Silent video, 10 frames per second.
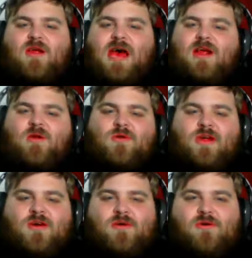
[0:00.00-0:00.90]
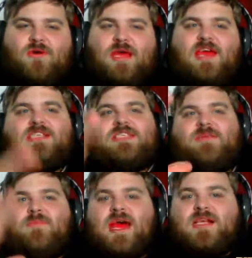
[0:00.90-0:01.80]
I don't know. Is
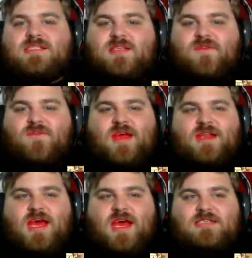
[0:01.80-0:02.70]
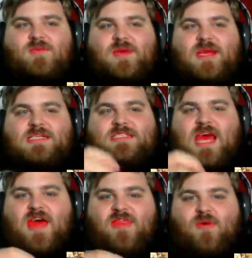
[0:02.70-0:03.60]
the Mask of the Phantasm? Is
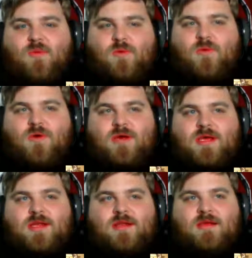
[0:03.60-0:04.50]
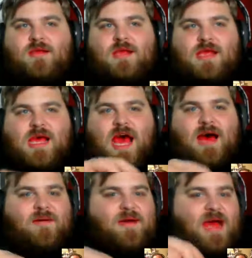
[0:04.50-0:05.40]
that the one?
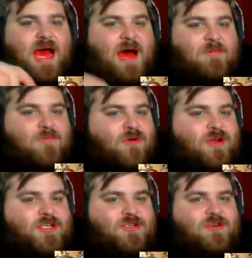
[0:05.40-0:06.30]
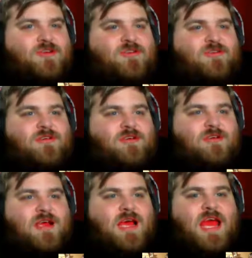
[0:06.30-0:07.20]
I'm pretty sure.
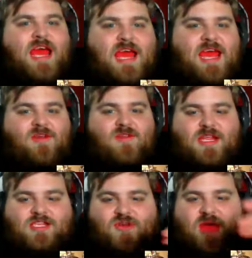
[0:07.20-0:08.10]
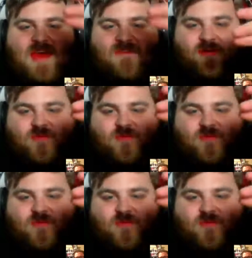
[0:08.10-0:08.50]
Did you have